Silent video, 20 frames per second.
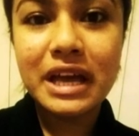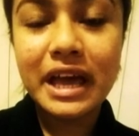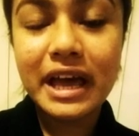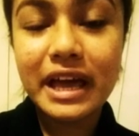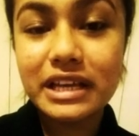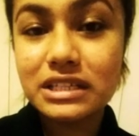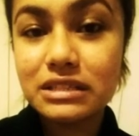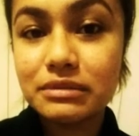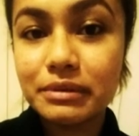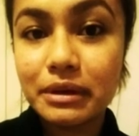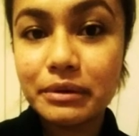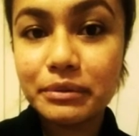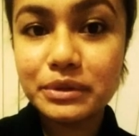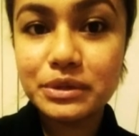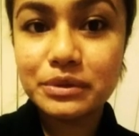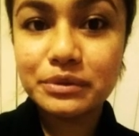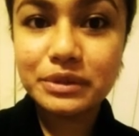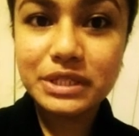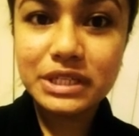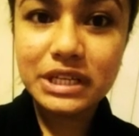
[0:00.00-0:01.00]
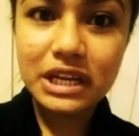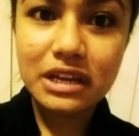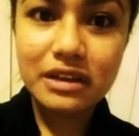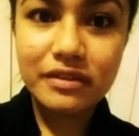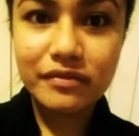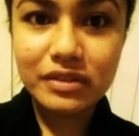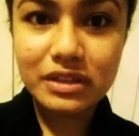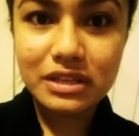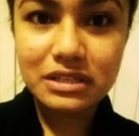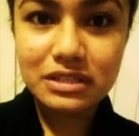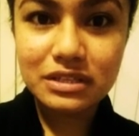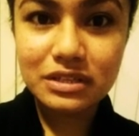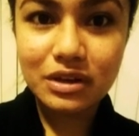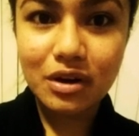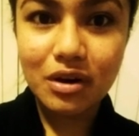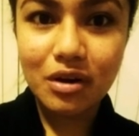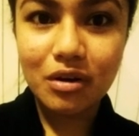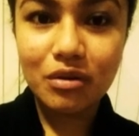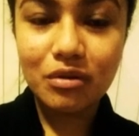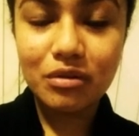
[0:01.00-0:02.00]
And to be able to achieve this
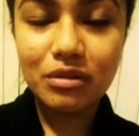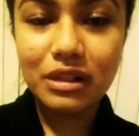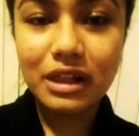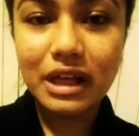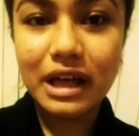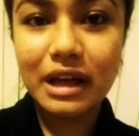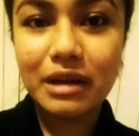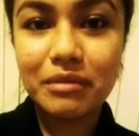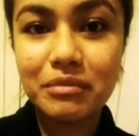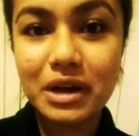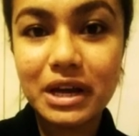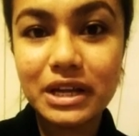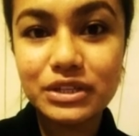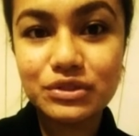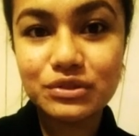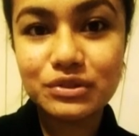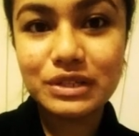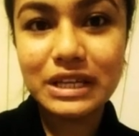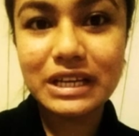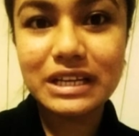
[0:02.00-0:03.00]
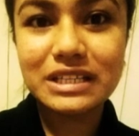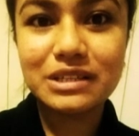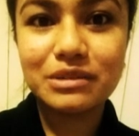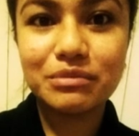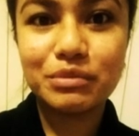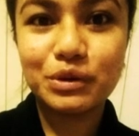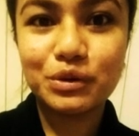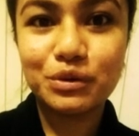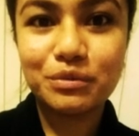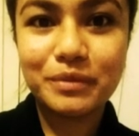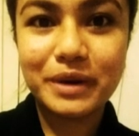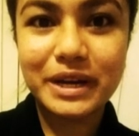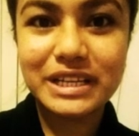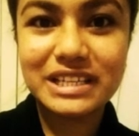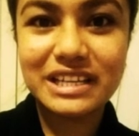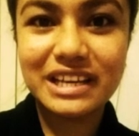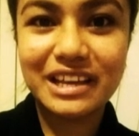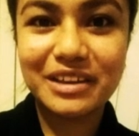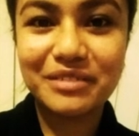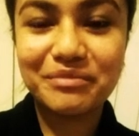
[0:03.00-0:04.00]
goal, I do need to build my
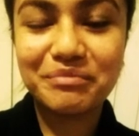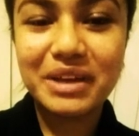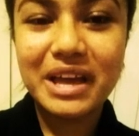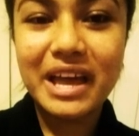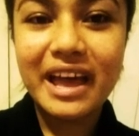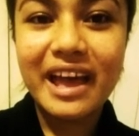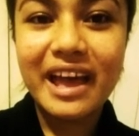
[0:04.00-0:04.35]
team.